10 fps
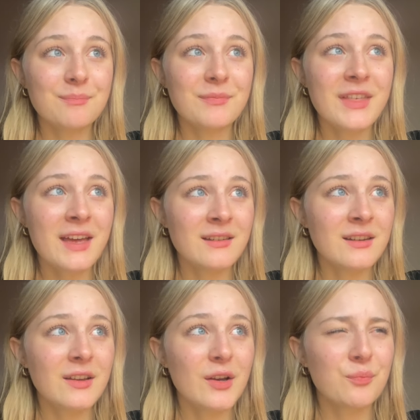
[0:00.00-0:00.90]

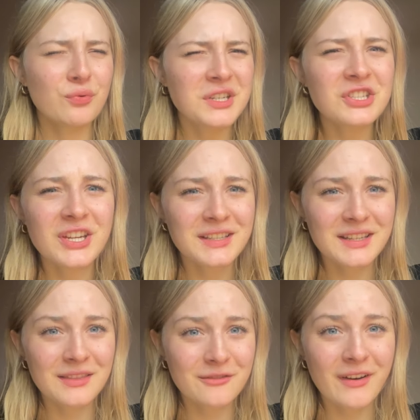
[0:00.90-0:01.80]
then
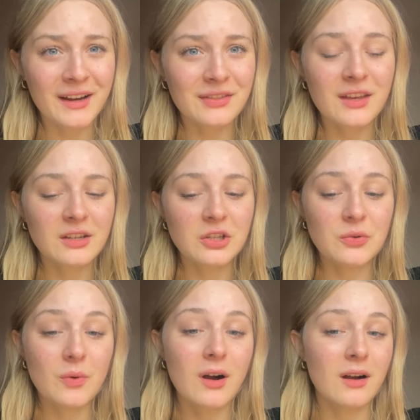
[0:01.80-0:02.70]
appreciating the fact that
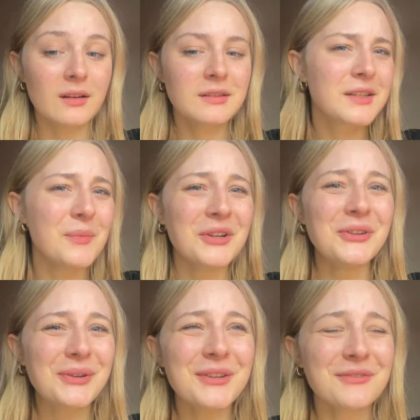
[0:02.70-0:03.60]
you are someone
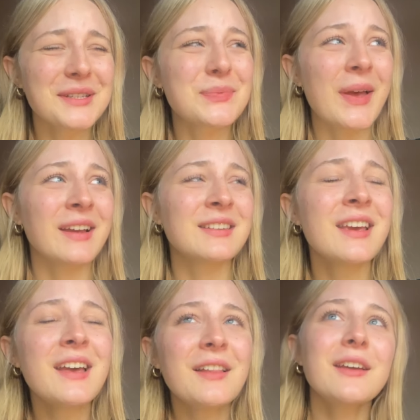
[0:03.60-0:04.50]
you can respect.
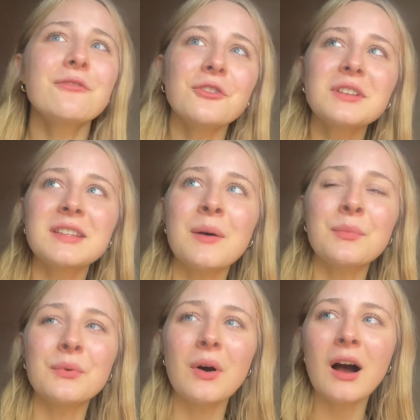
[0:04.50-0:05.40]
Like, for
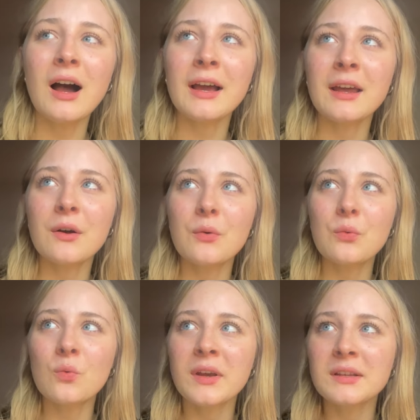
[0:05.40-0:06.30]
example, I
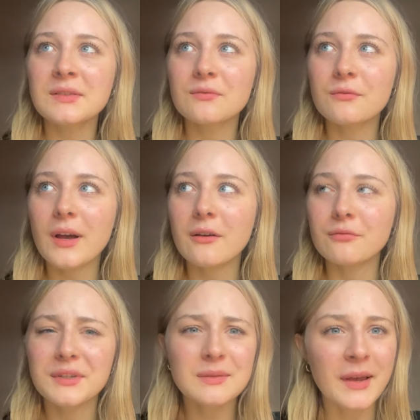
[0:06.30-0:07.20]
always have
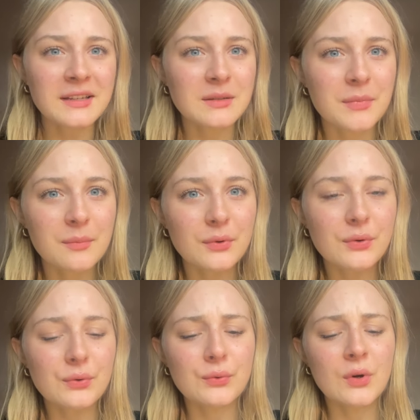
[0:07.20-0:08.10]
respected people
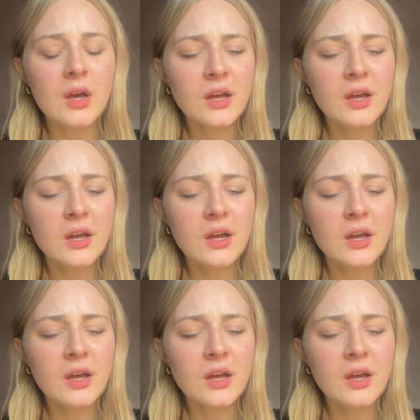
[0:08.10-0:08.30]
who